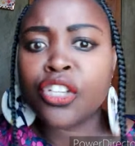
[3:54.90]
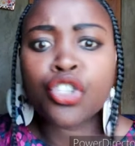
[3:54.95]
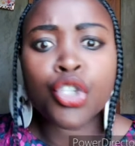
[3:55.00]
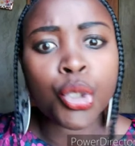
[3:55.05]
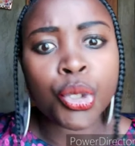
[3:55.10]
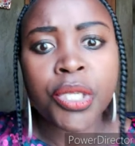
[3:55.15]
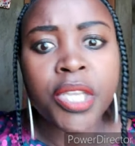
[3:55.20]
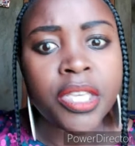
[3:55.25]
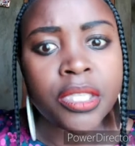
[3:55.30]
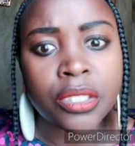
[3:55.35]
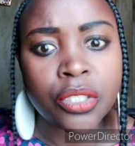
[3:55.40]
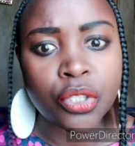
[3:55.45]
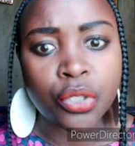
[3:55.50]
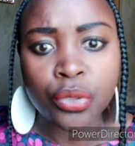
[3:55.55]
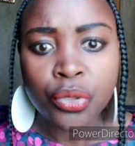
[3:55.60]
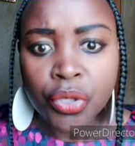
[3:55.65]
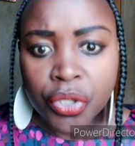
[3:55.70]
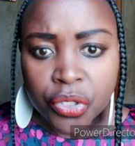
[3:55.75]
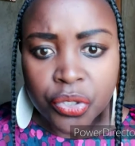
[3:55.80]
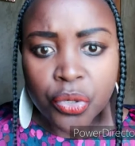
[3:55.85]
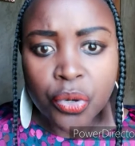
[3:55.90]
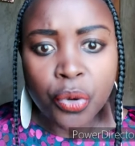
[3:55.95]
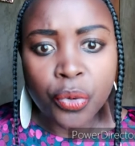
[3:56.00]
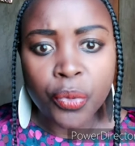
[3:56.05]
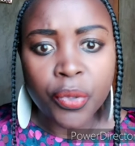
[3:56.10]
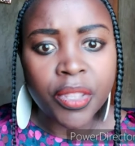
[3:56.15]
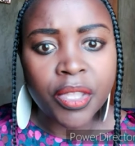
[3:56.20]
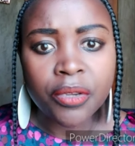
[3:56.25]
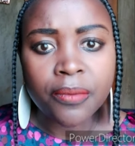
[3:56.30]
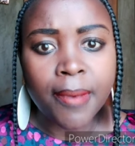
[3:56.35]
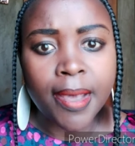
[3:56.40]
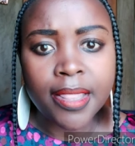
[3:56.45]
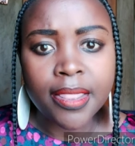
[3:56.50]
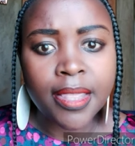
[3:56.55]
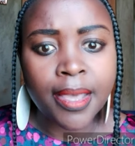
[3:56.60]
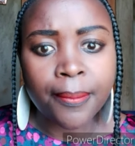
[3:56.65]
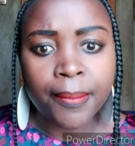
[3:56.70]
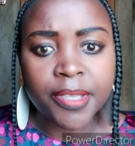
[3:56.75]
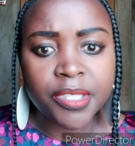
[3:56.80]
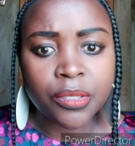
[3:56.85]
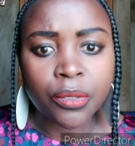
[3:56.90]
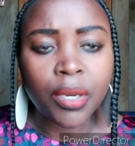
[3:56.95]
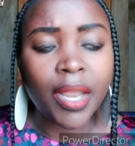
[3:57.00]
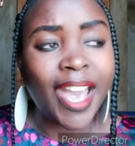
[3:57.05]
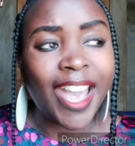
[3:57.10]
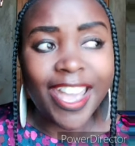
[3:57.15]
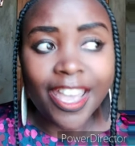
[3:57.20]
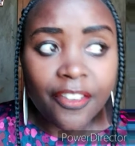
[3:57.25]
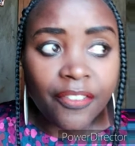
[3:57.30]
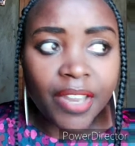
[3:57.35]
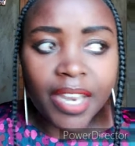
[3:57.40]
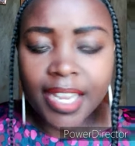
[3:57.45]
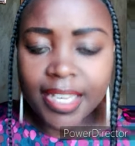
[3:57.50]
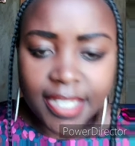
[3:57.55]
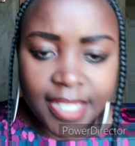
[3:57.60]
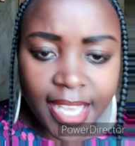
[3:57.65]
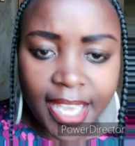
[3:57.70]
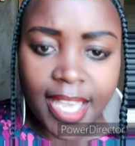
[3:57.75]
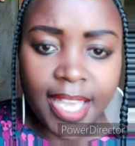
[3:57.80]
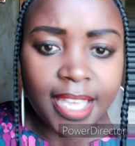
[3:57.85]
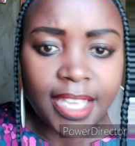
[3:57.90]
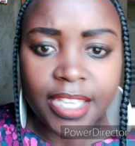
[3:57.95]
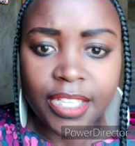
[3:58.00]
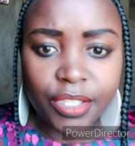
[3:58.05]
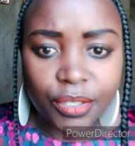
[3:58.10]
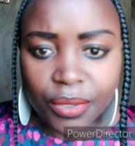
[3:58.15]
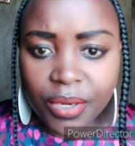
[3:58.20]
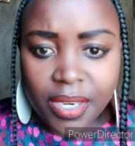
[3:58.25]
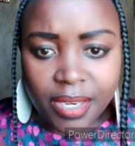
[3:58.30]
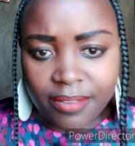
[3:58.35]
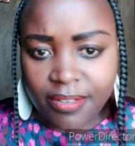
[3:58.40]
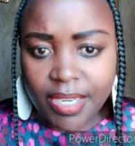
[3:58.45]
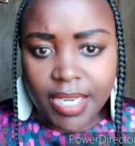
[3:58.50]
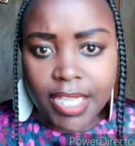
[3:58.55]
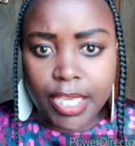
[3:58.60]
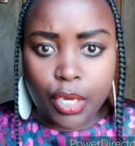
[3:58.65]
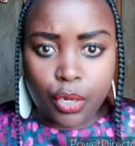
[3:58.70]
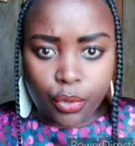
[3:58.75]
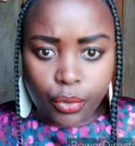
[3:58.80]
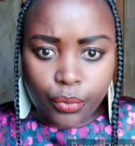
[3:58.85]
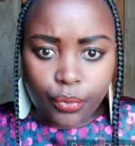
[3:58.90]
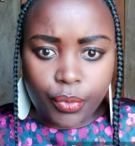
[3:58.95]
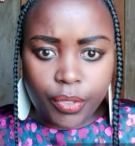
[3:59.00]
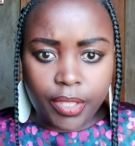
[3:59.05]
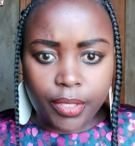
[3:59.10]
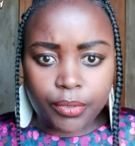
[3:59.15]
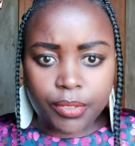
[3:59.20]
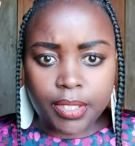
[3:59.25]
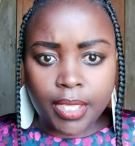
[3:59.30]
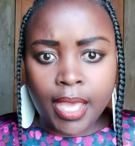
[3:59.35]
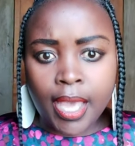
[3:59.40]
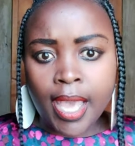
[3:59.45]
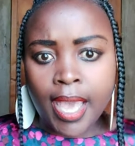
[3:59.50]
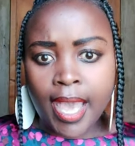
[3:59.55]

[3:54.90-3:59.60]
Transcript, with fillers: 2 days should not go without that person. Even a day, it shouldn't really go without